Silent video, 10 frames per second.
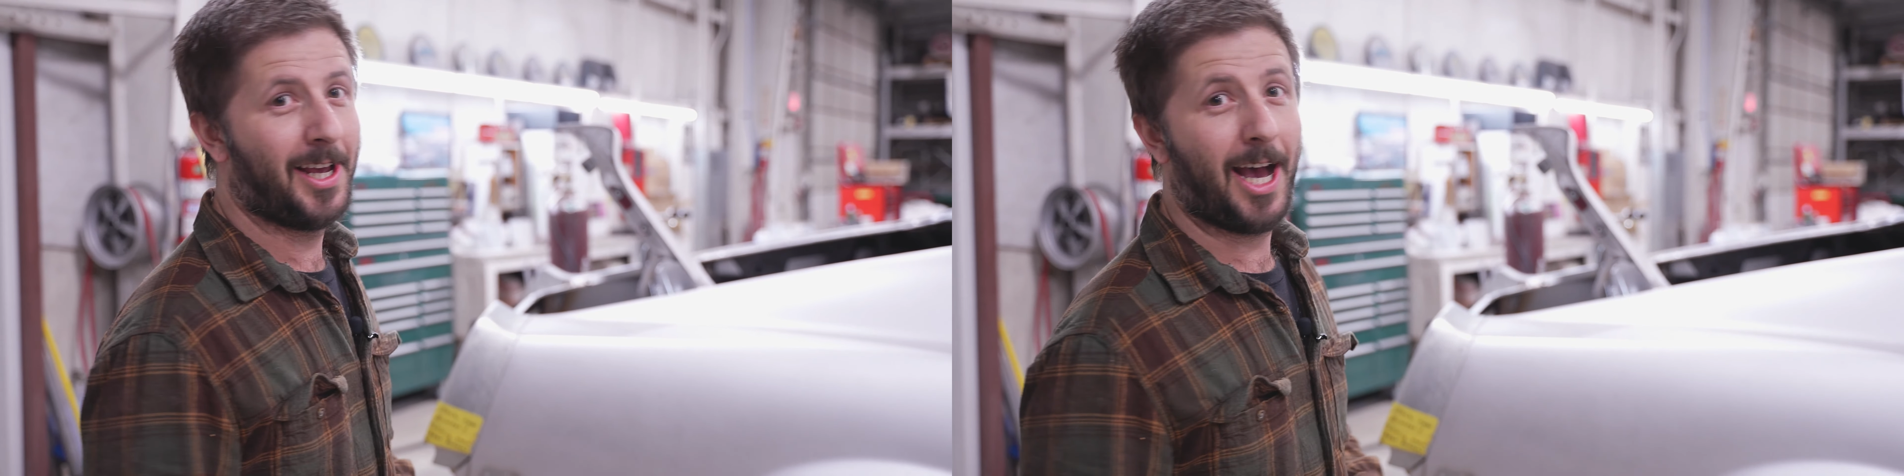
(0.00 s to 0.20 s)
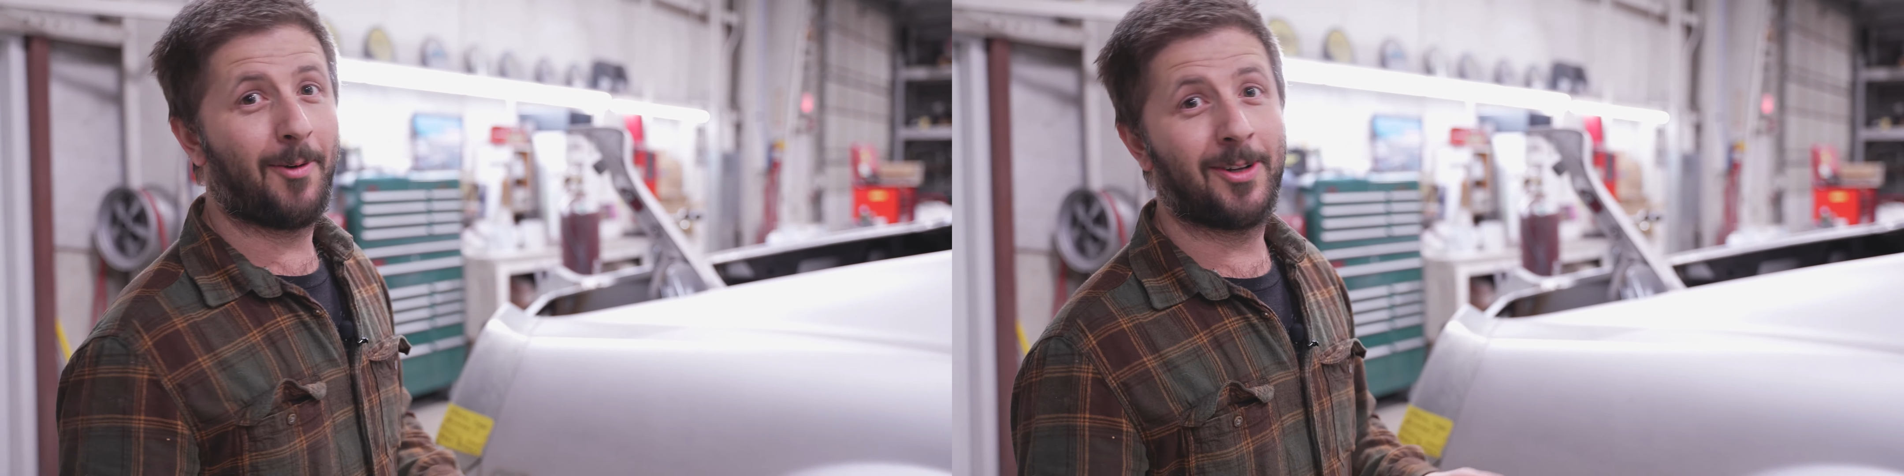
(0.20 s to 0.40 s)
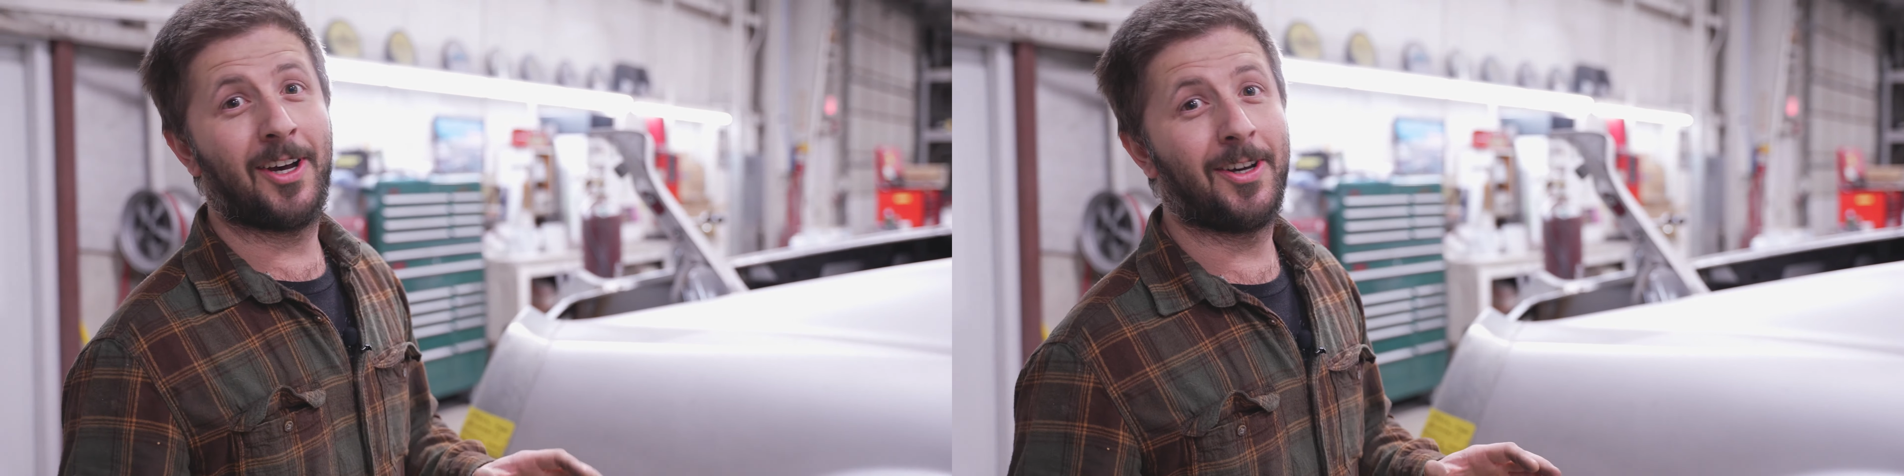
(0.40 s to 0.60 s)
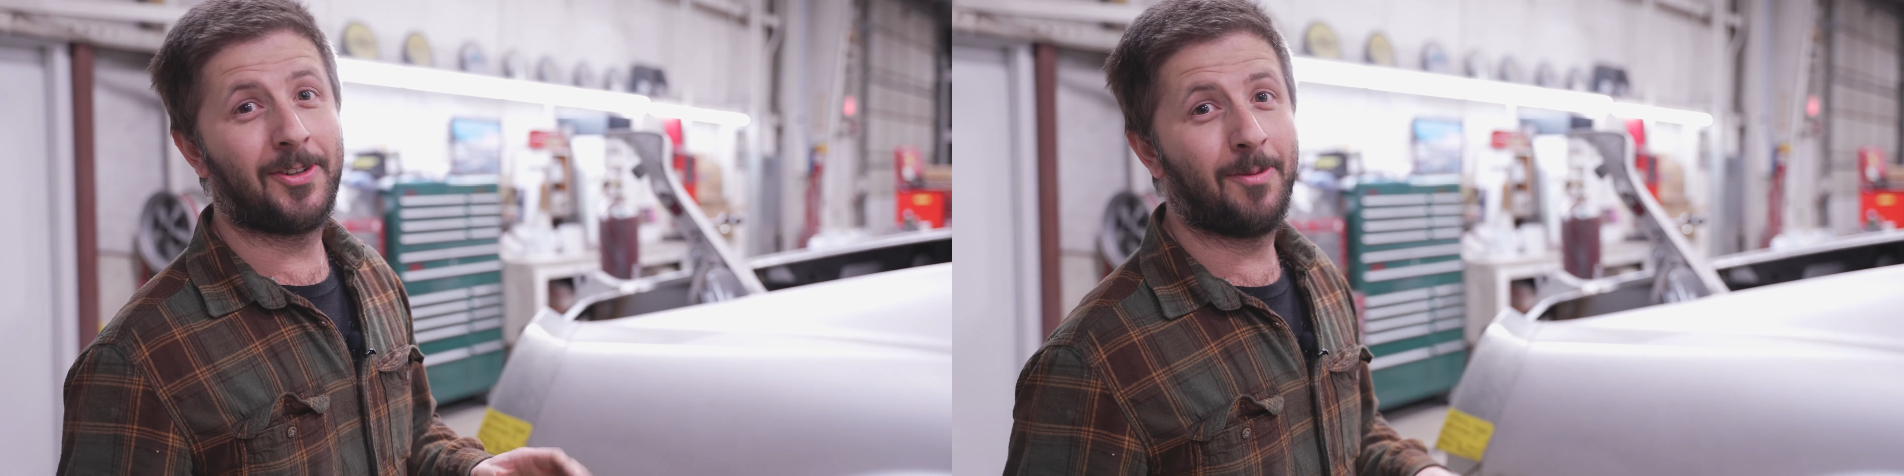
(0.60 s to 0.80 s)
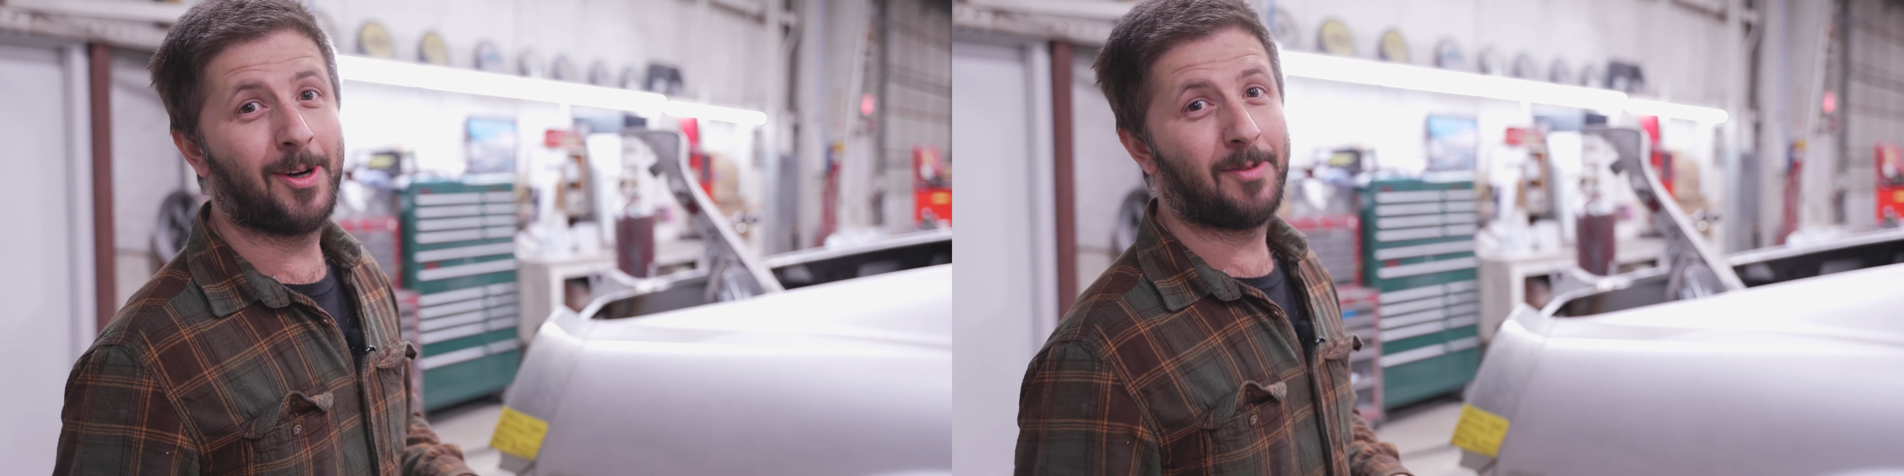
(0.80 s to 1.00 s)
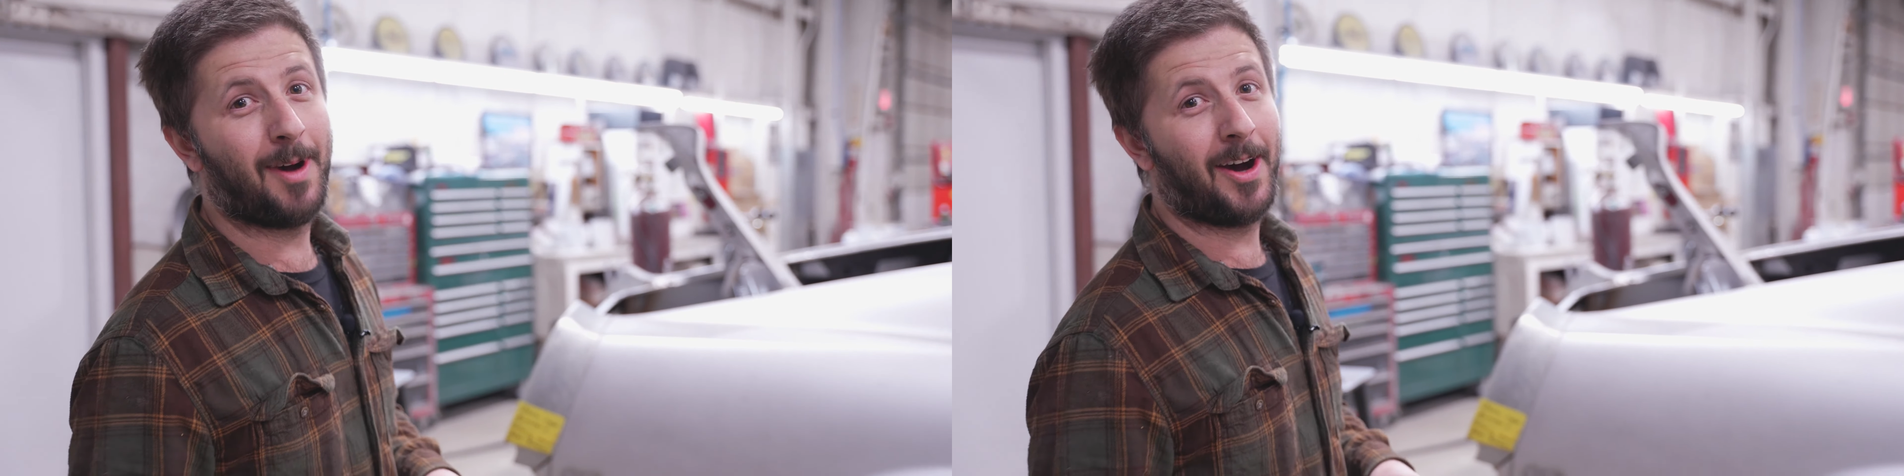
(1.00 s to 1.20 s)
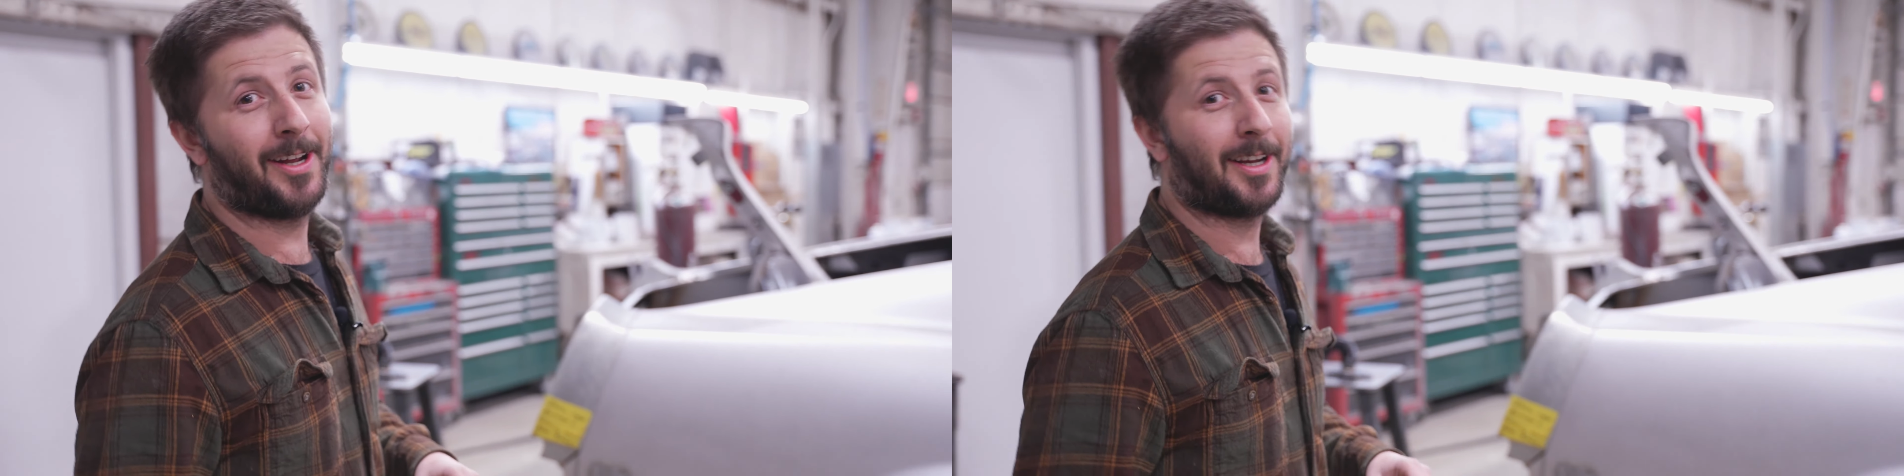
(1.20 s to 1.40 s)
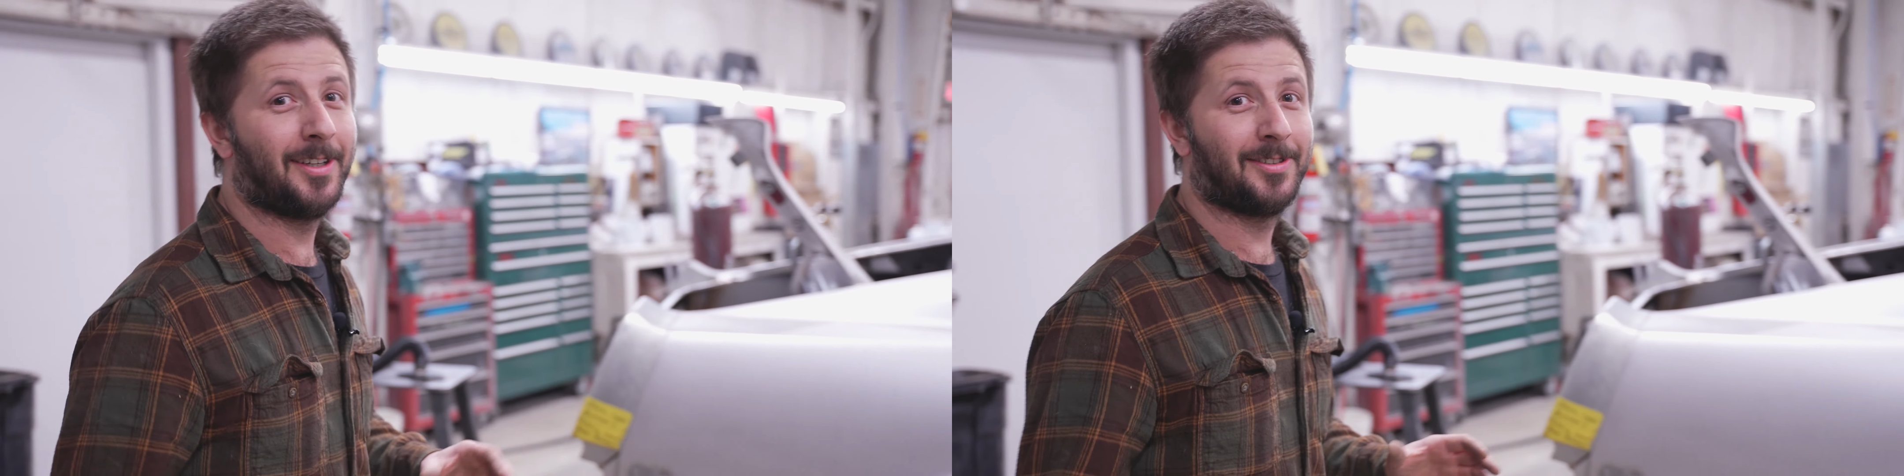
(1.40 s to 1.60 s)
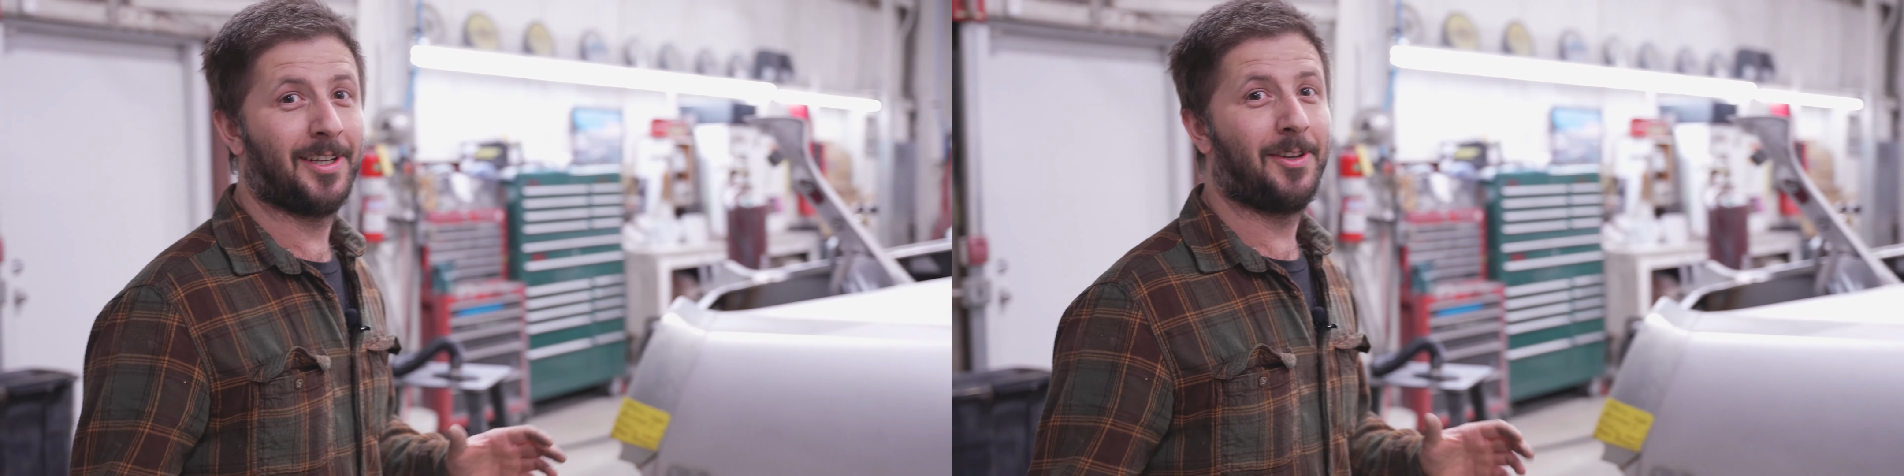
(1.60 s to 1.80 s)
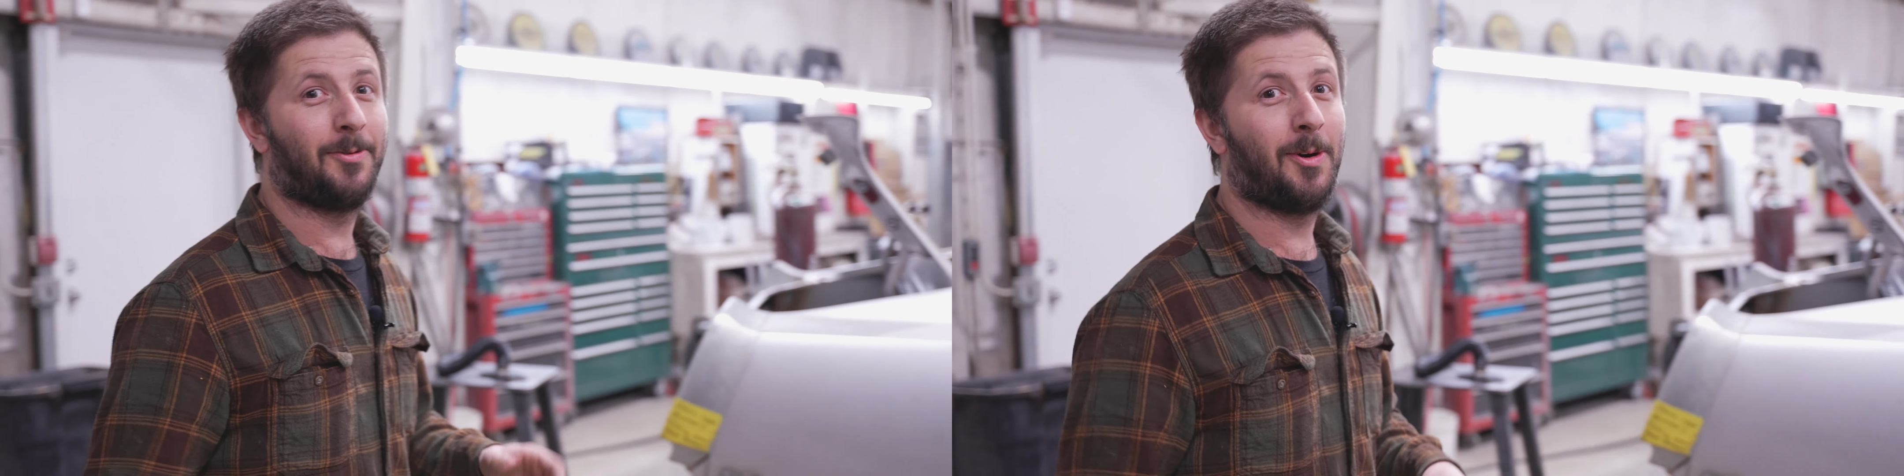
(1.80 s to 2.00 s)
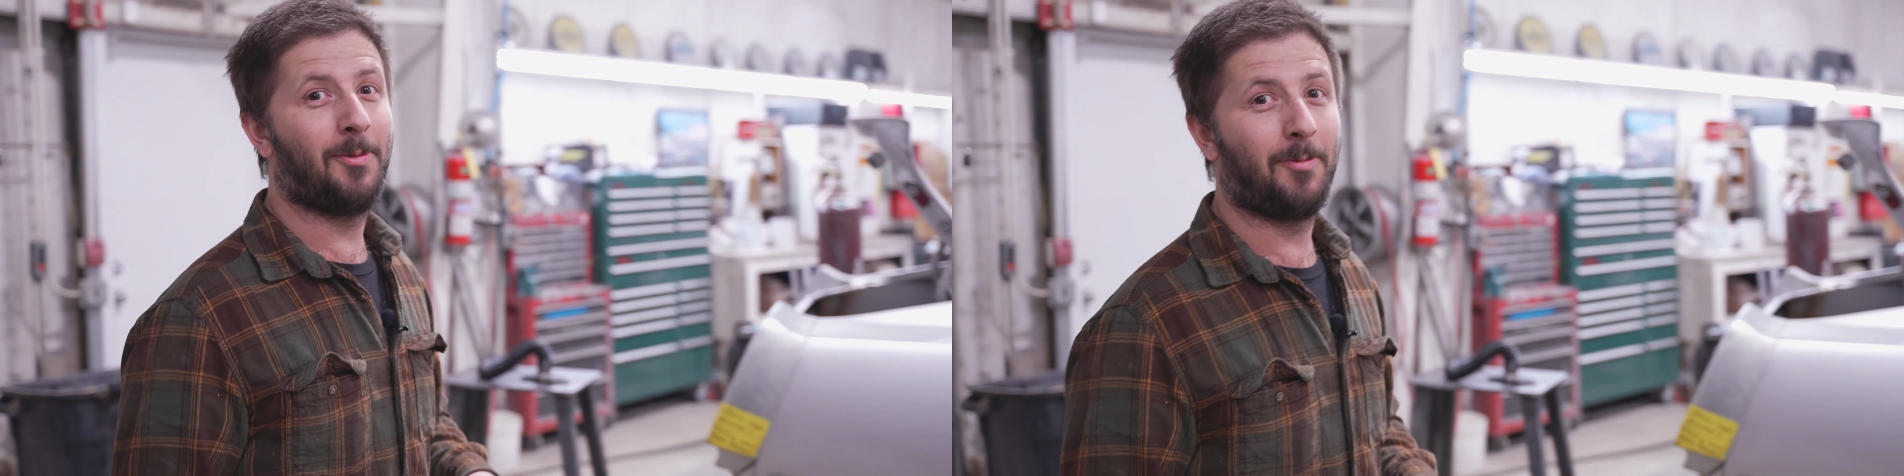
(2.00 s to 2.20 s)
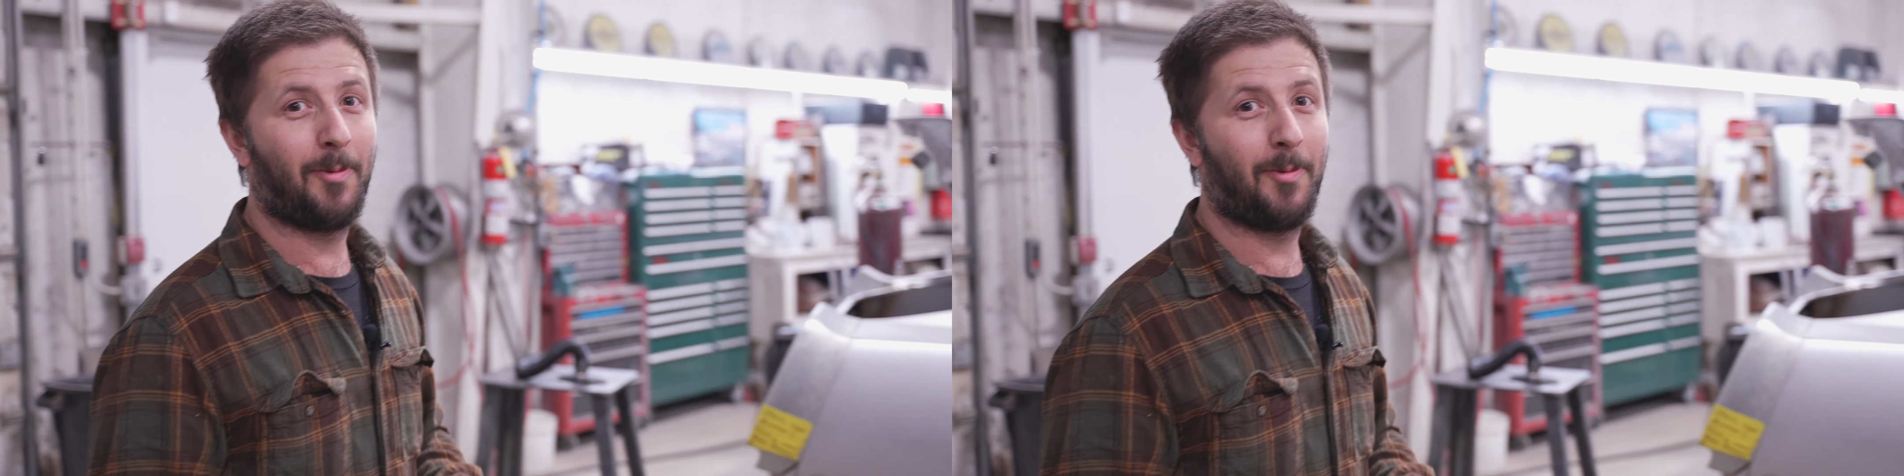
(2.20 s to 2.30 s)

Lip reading: I don't want to tell you too much about it because then you won't